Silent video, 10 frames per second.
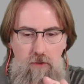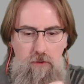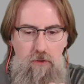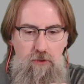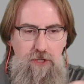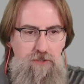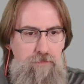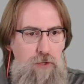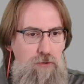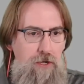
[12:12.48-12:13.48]
just
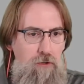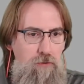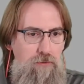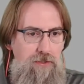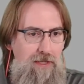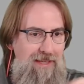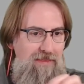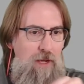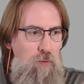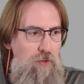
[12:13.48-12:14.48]
pure tones,
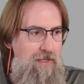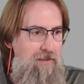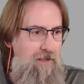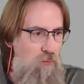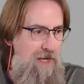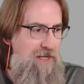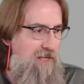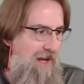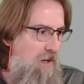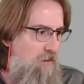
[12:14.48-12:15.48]
they will get erased
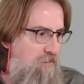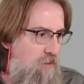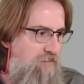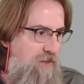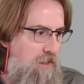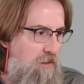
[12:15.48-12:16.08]
out of your feed.